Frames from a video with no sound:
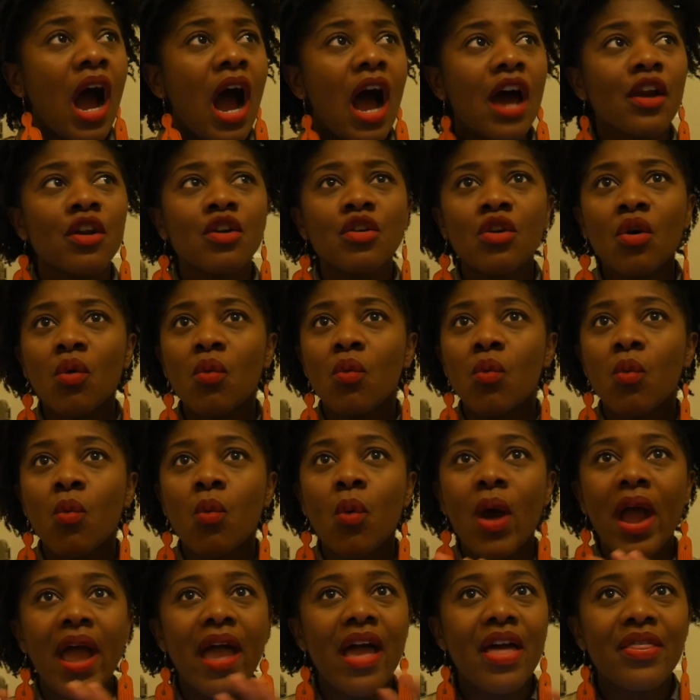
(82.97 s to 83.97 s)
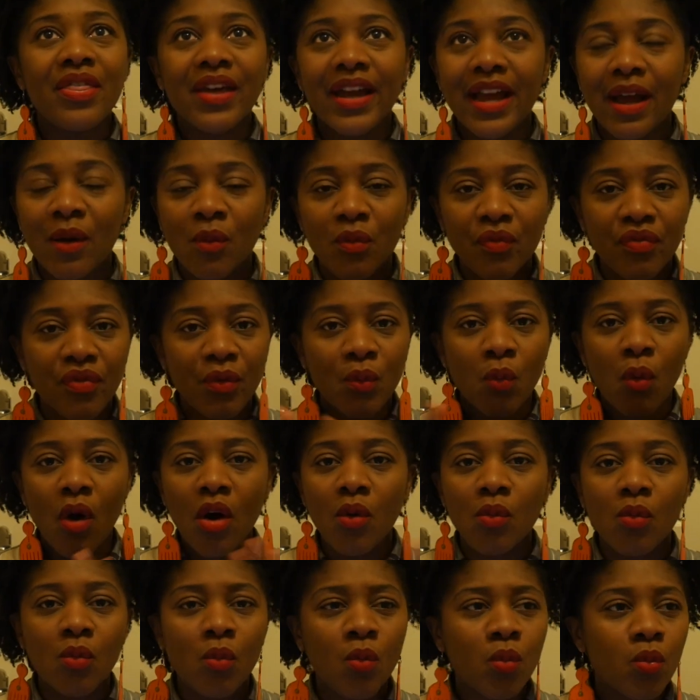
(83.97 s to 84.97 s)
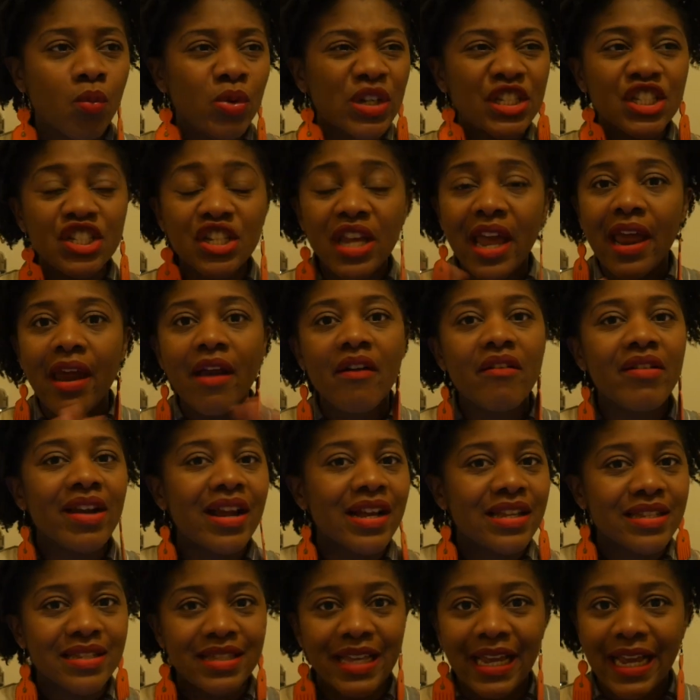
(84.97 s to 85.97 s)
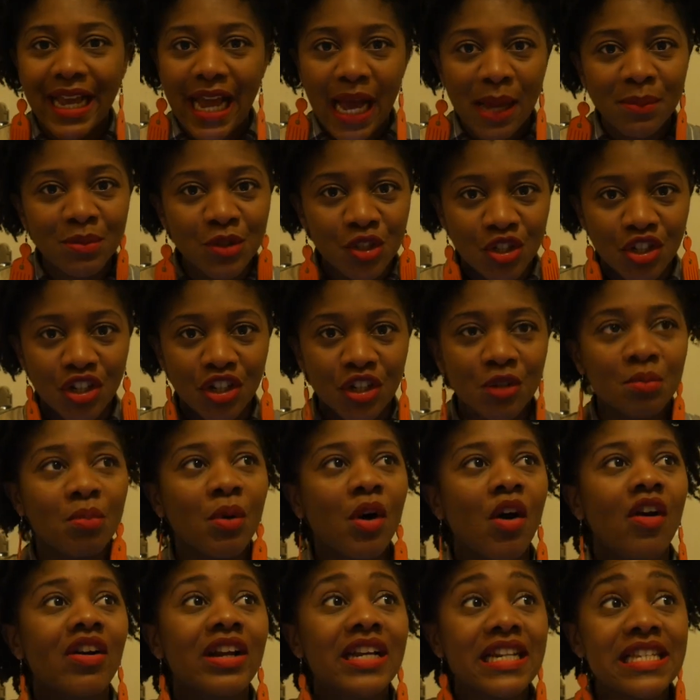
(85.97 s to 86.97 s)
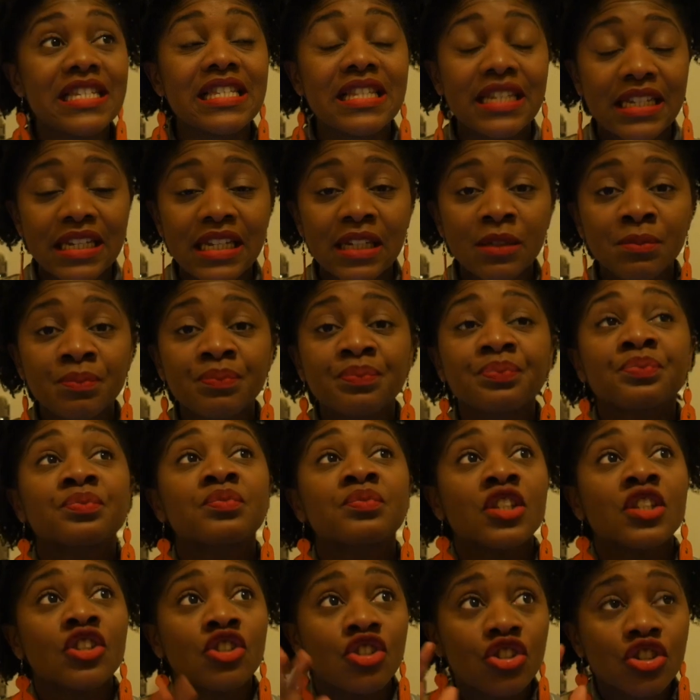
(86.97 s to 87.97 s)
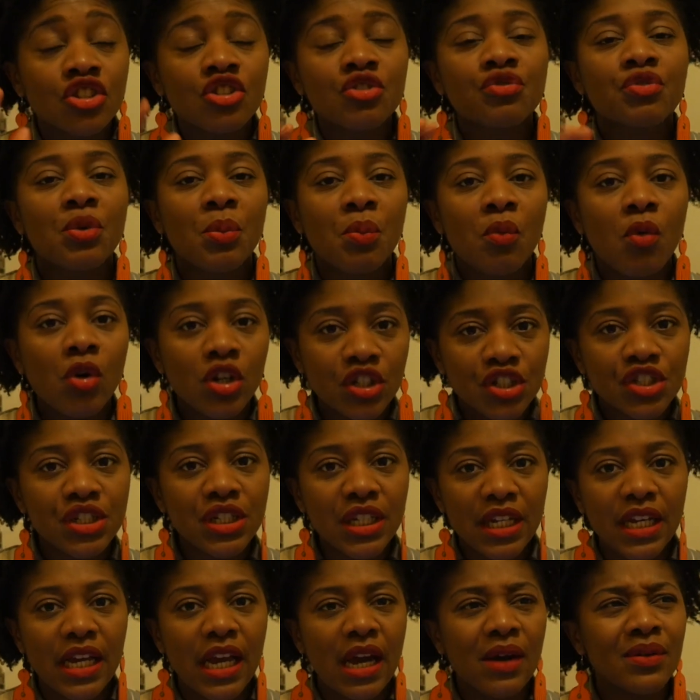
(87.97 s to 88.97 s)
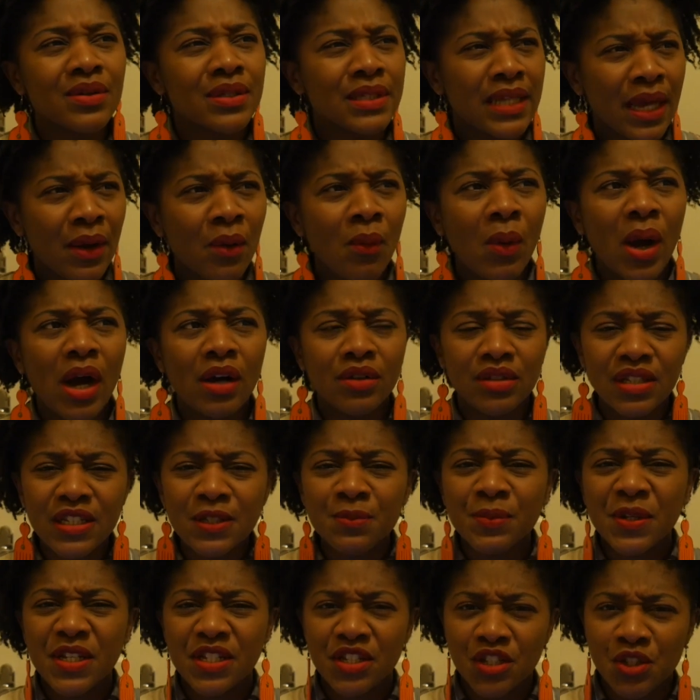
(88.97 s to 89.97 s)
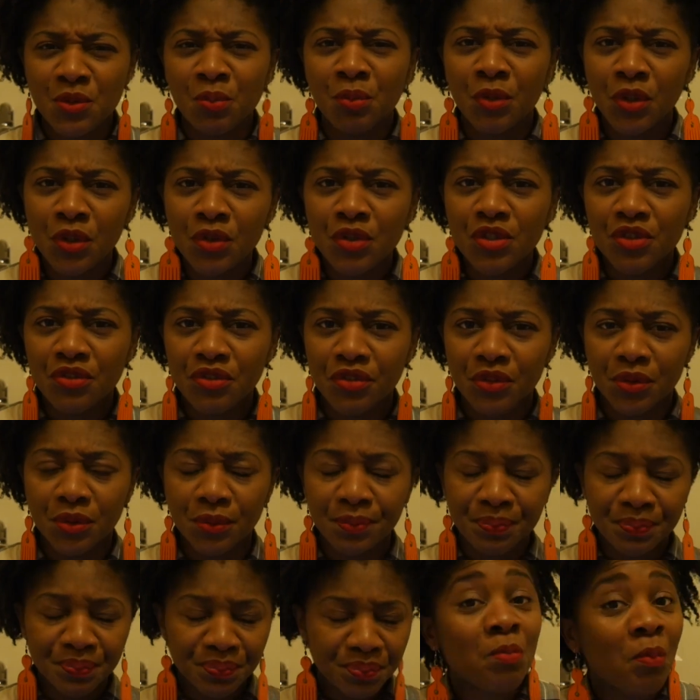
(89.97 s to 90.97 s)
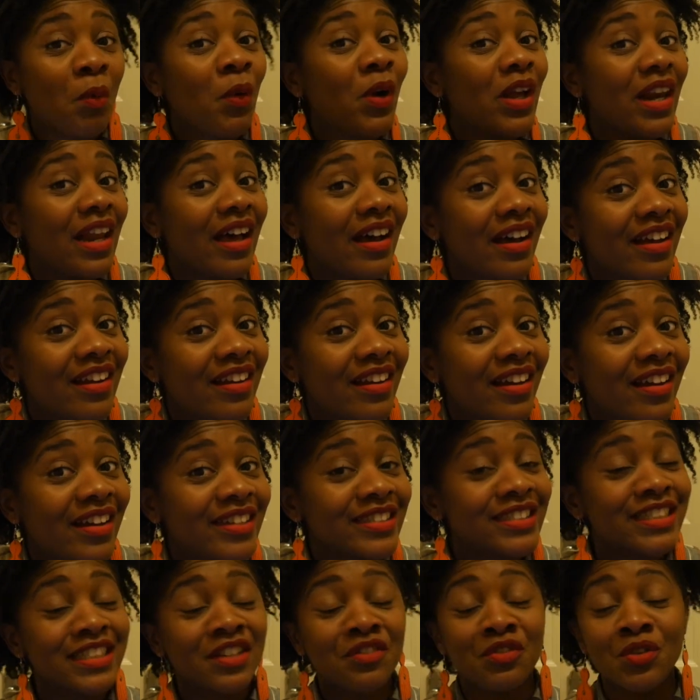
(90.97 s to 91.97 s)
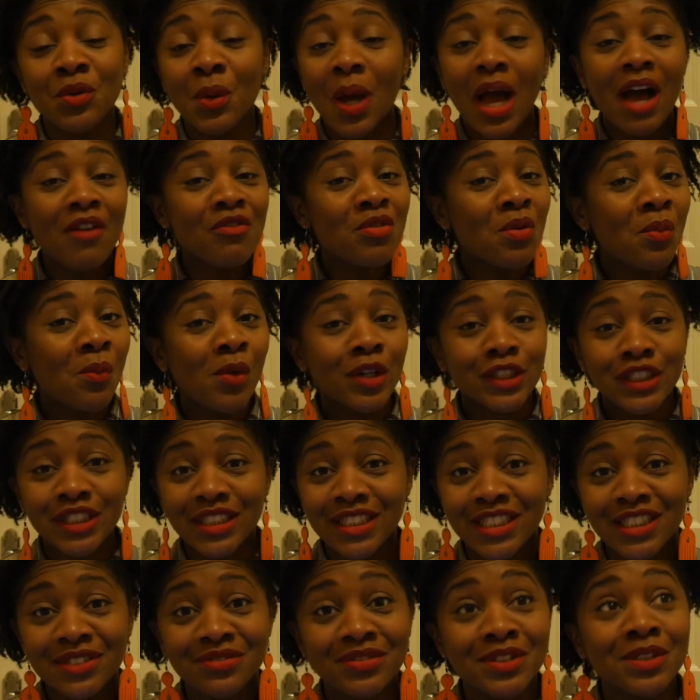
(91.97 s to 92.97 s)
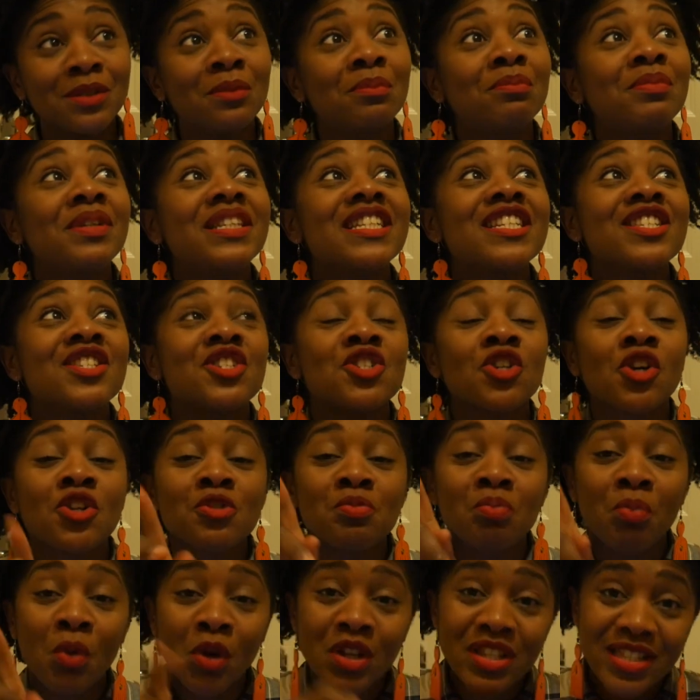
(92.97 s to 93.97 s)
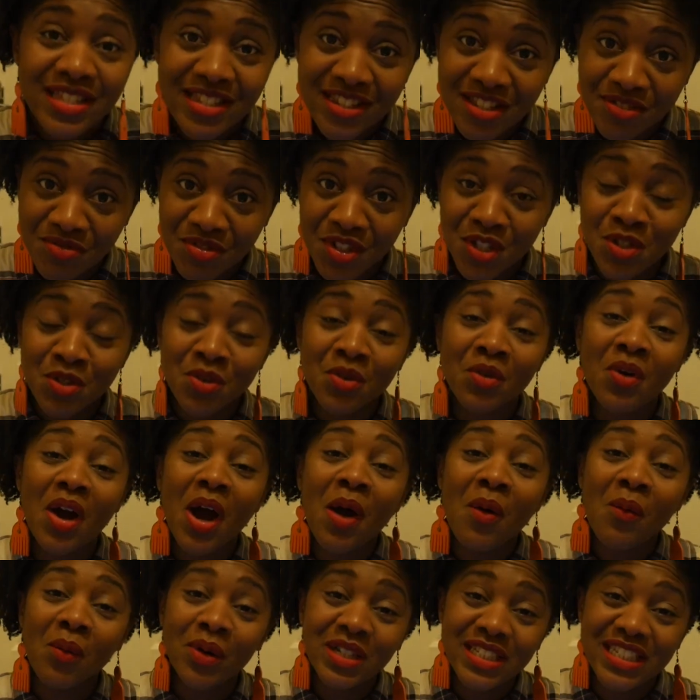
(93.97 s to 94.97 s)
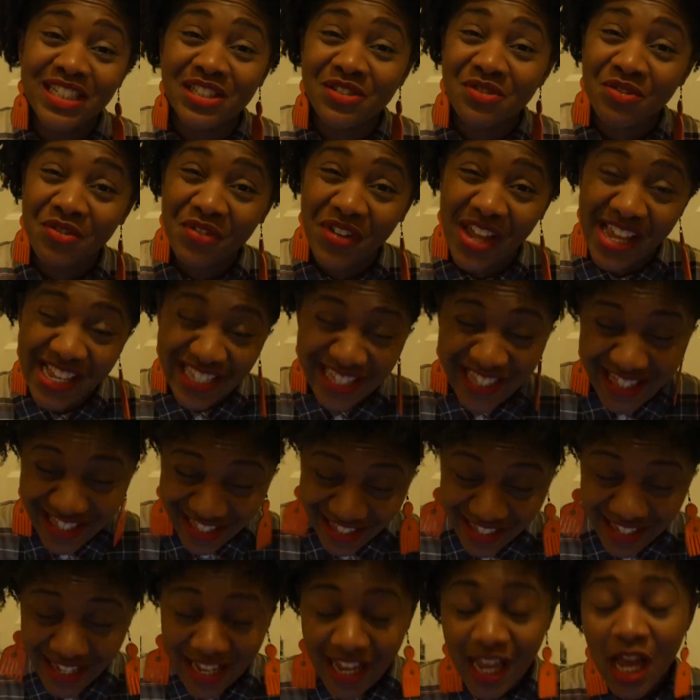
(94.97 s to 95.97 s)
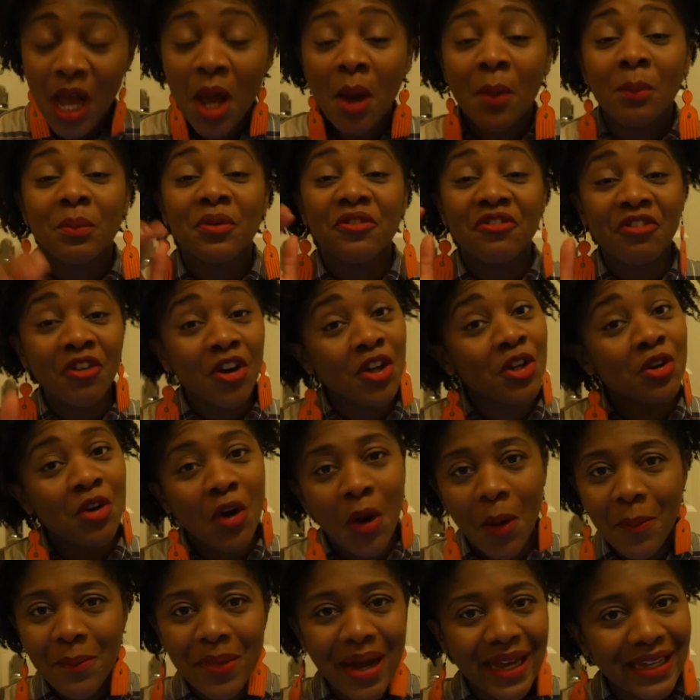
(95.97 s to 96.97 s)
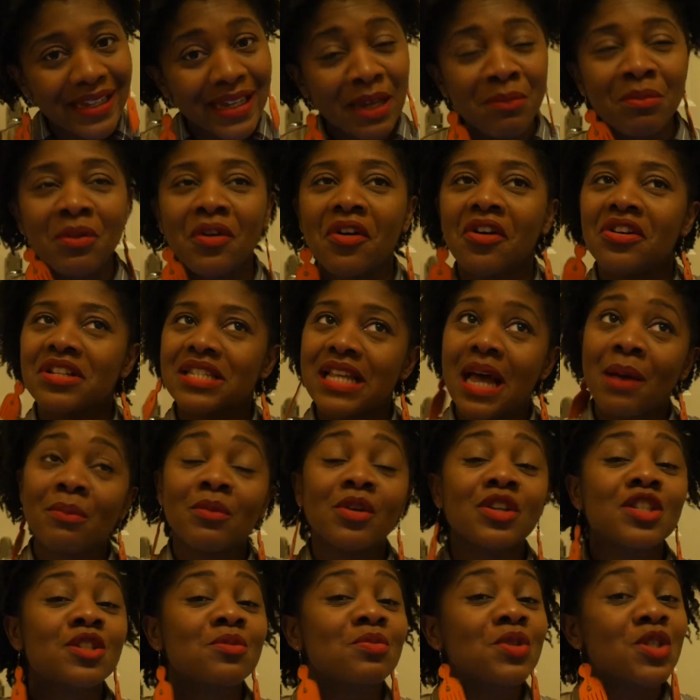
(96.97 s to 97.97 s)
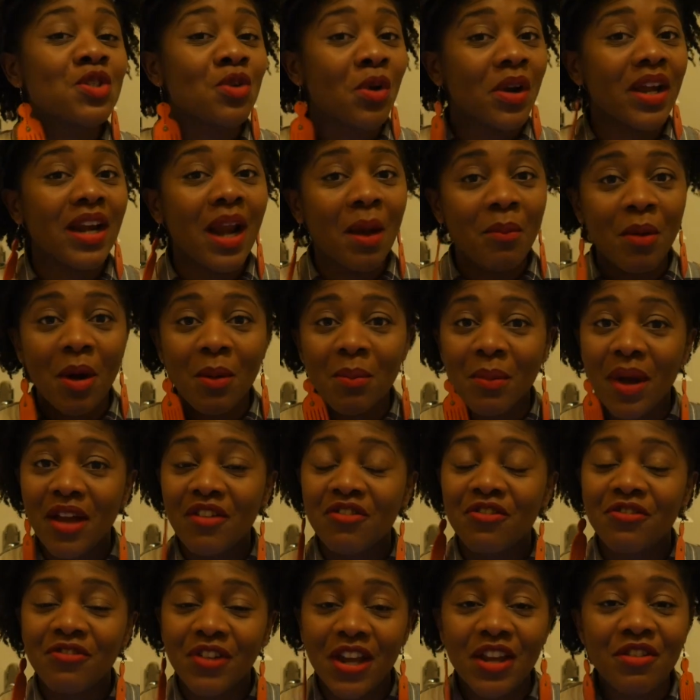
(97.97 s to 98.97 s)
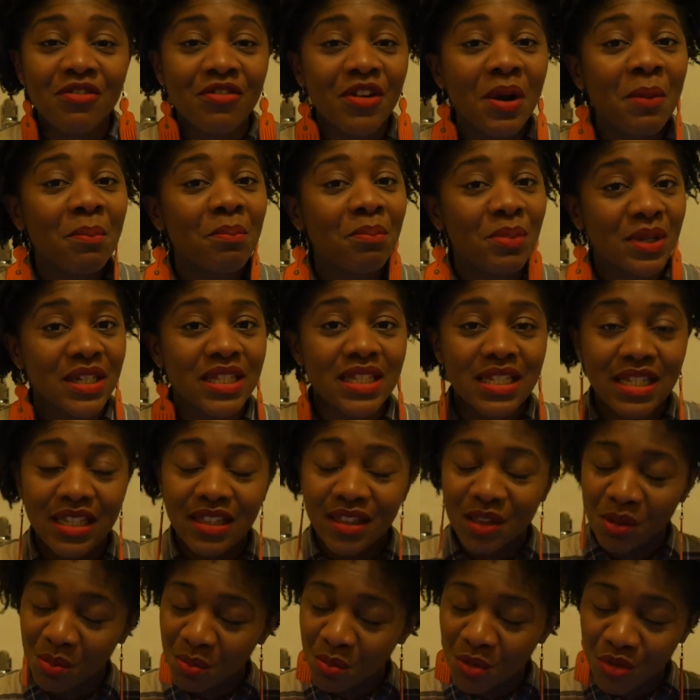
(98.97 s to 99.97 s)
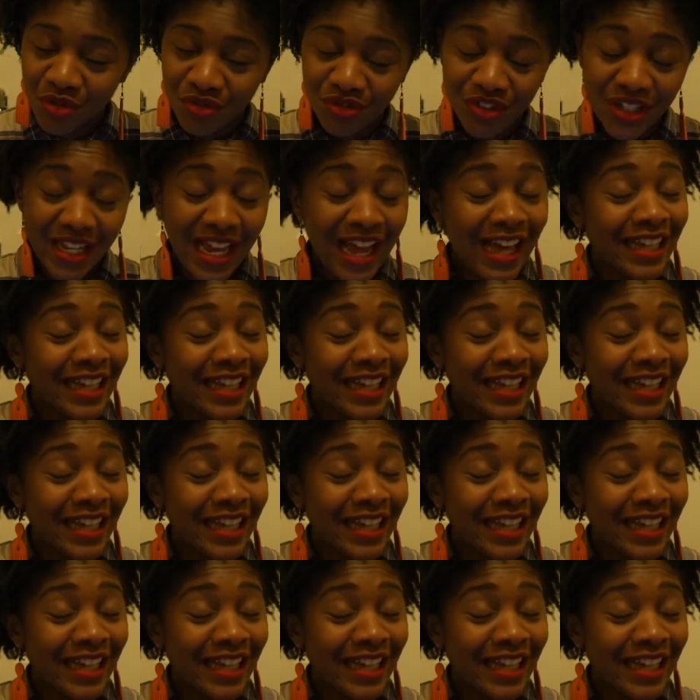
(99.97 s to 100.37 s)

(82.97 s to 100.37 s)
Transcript: I don't know where which areas they captured, but honestly, just from watching it, I was like, wow, this place is beautiful. Spoiler alert, if you haven't watched this film, please just pause this video, go and watch it first before you come back here, because I'm going to be talking about my favorite bits in the movie.